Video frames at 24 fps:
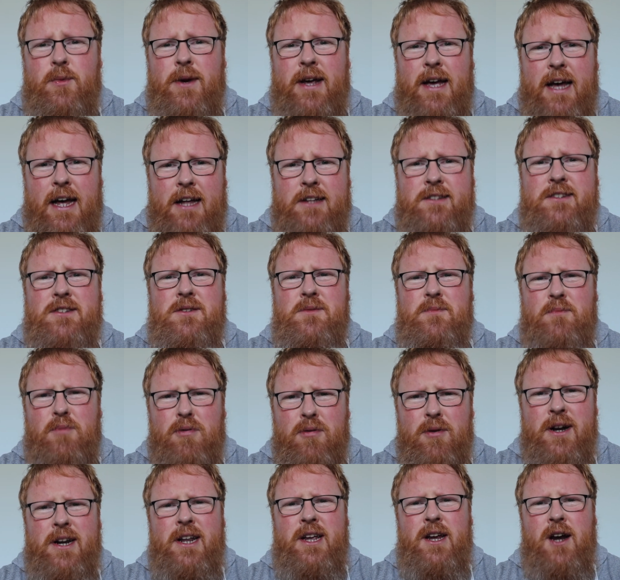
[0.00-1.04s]
we had some
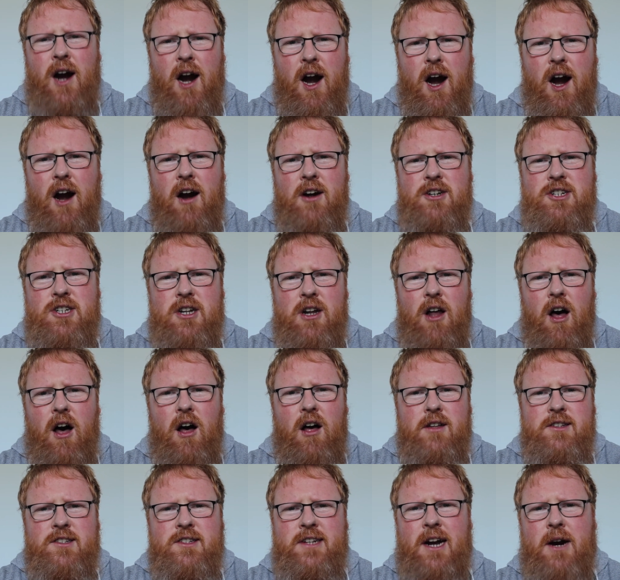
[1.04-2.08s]
pretty harsh
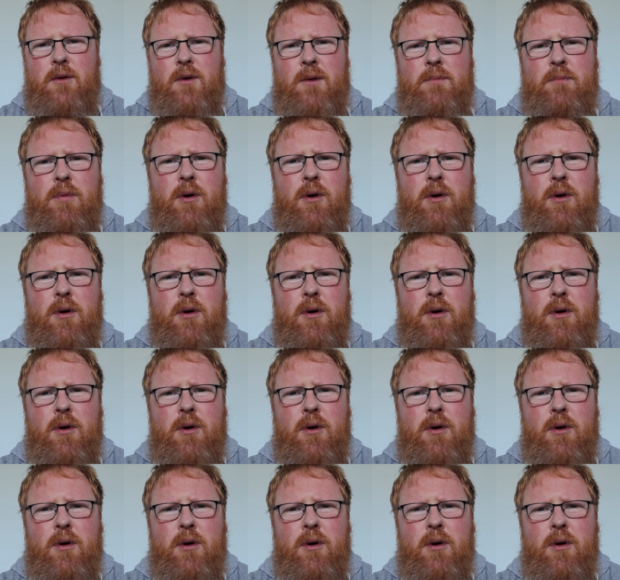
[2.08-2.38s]
laws that were